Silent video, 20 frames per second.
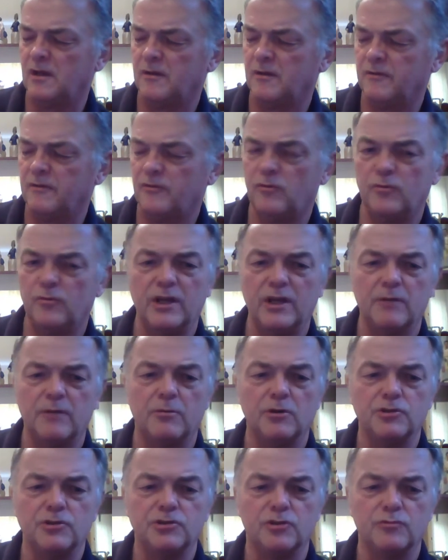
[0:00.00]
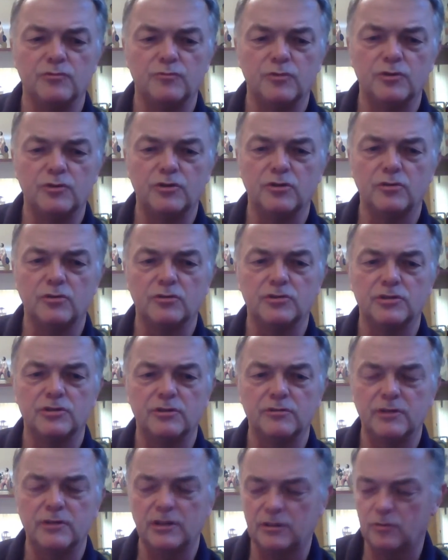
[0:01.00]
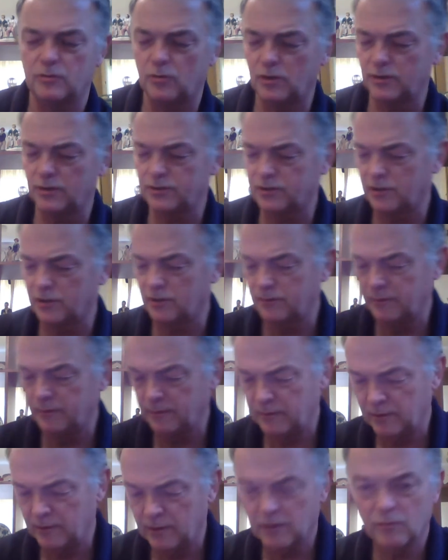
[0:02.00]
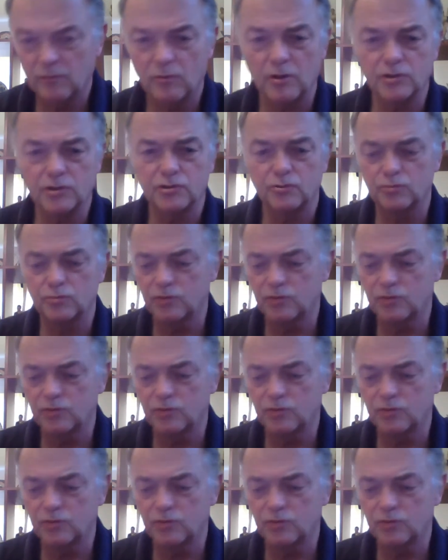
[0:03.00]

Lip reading: all there by John Woodcock. So they're quite sought